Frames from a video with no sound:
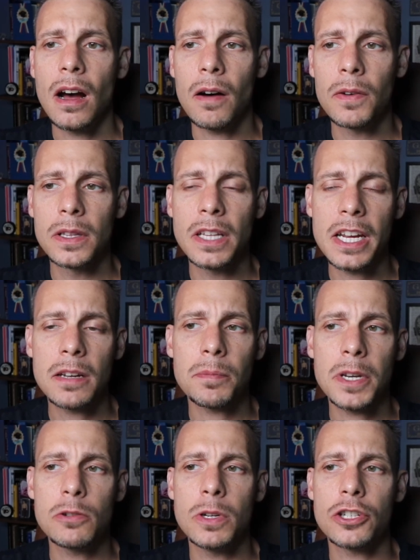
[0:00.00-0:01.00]
of a link
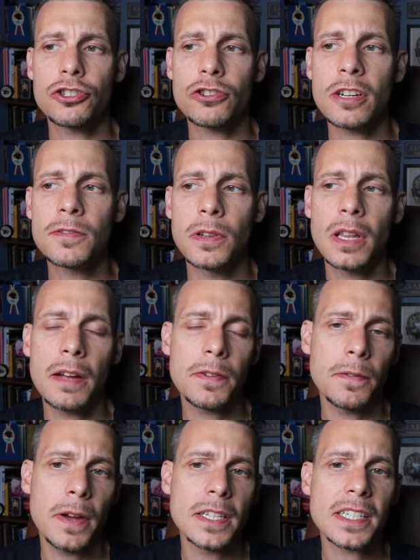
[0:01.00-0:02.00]
between stressful life
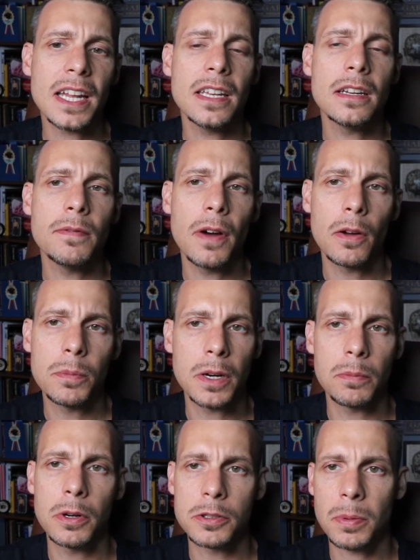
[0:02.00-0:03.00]
events and the development
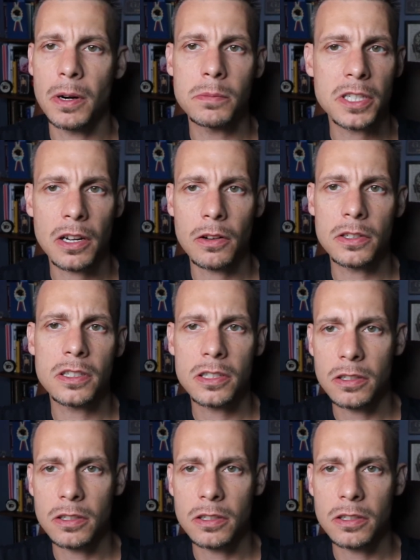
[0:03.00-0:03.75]
of postpartum psychosis.